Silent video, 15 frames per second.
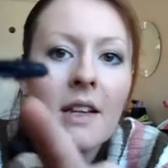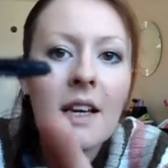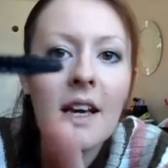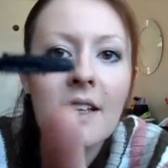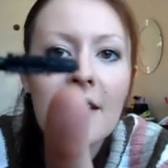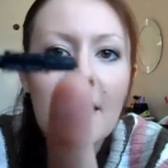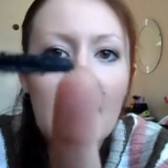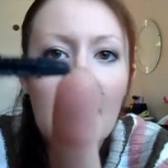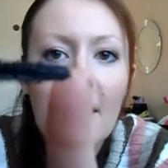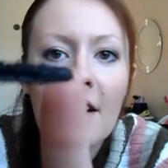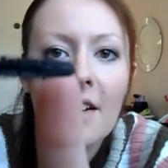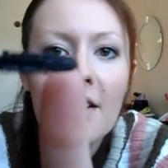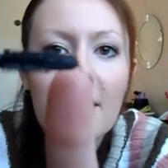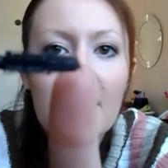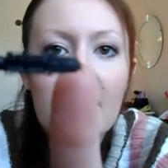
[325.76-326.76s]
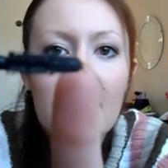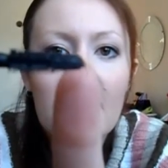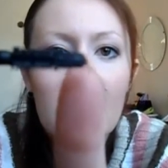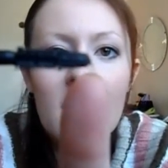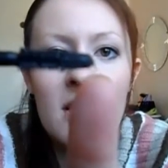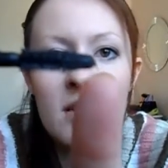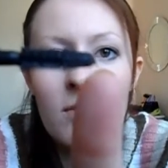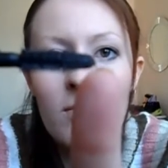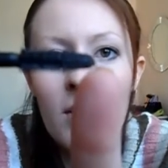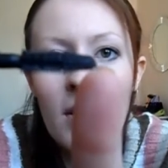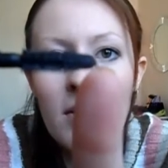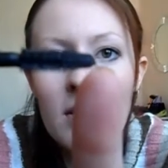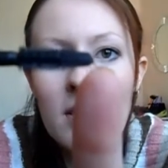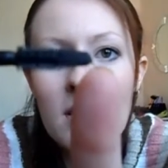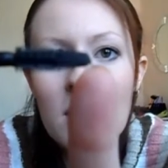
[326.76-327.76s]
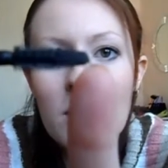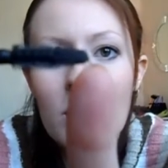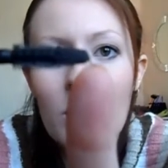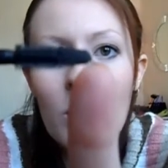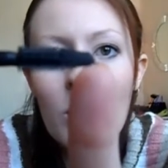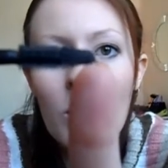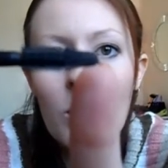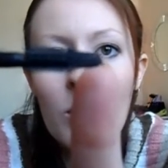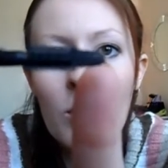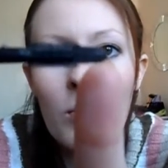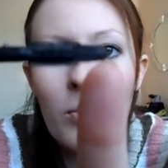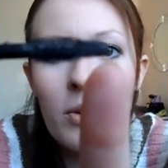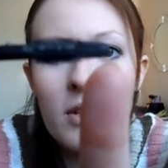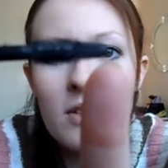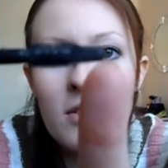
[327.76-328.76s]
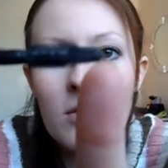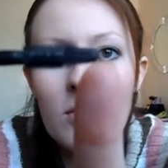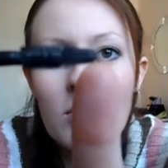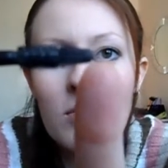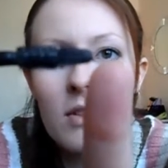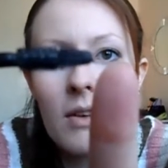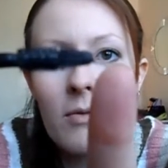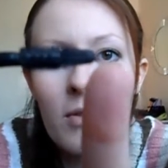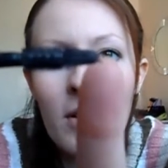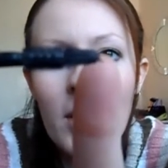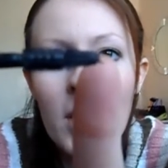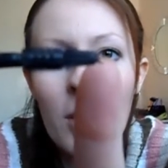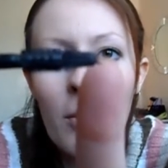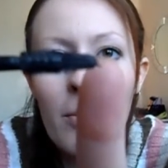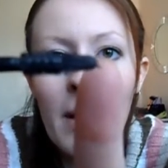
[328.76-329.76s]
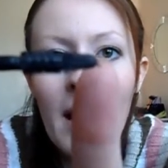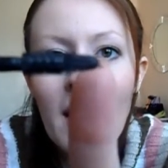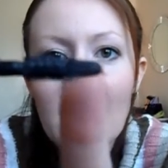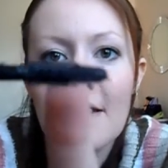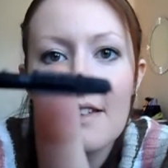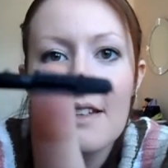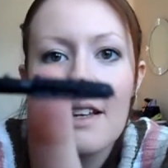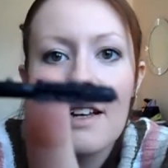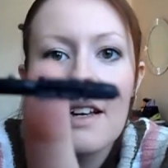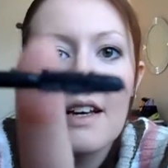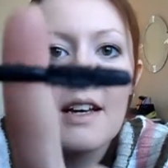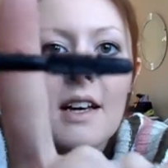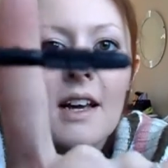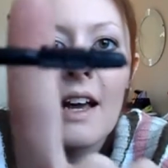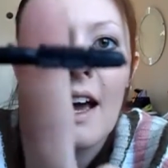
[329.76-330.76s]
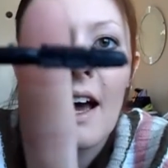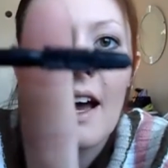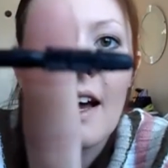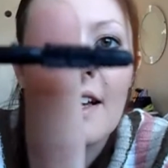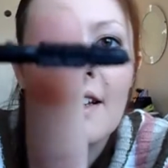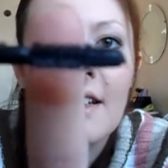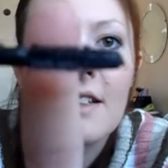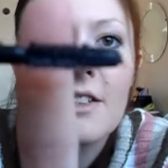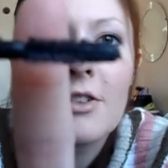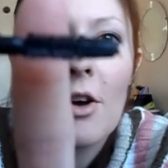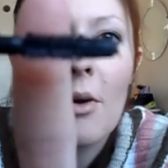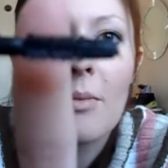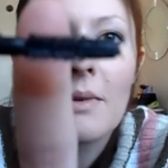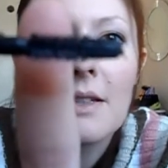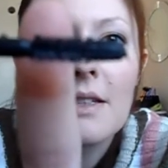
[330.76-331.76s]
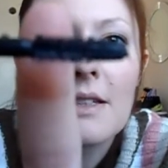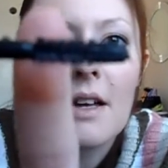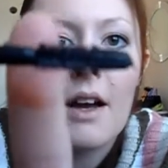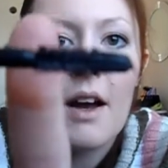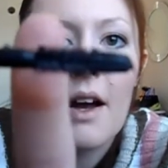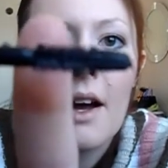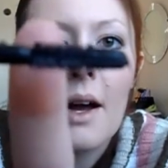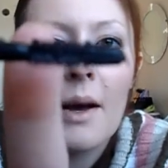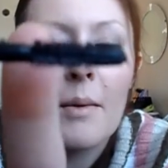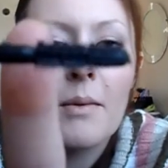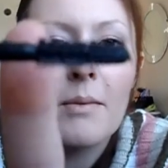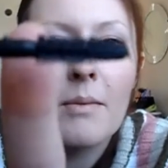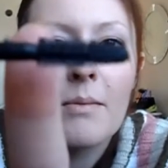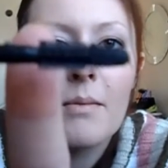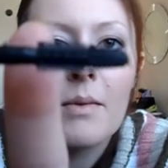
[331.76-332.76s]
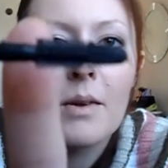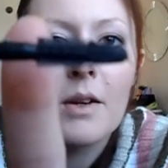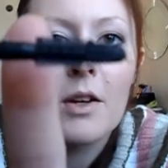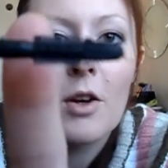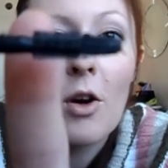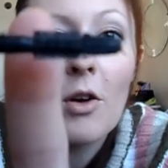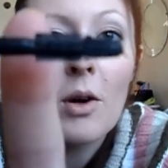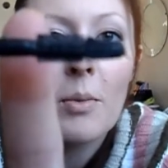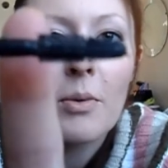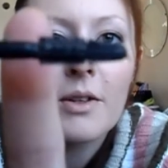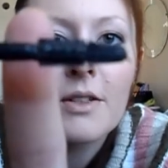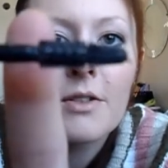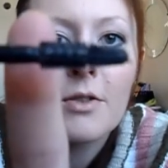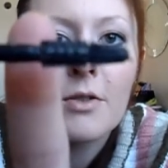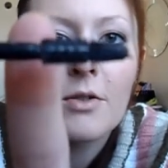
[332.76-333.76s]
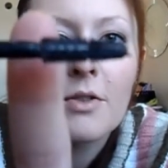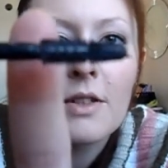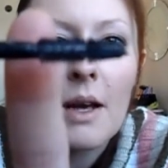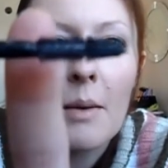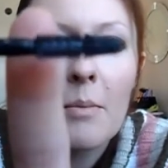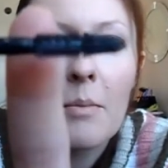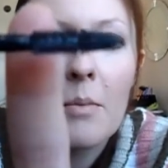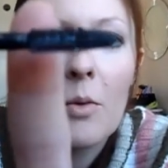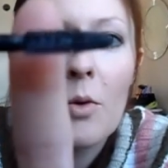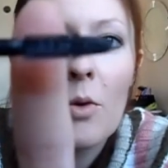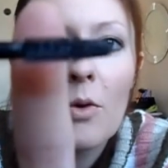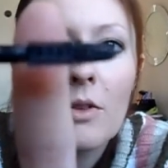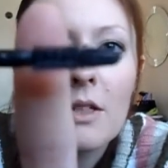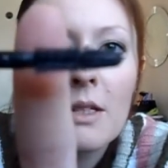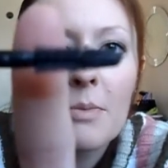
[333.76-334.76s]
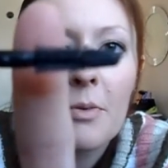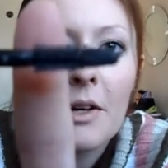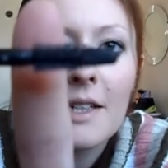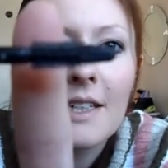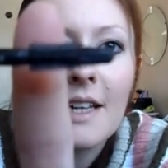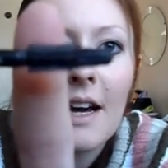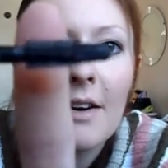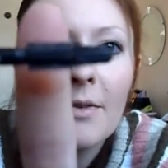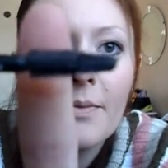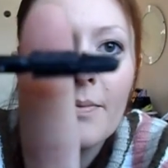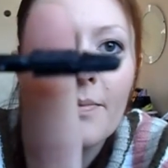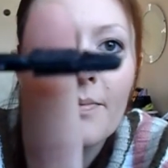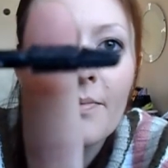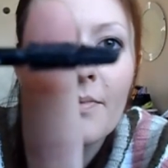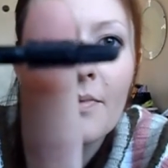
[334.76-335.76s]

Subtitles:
at the end here, it's very small bristles and very compact. And at the top is longer bristles and more spreaded out,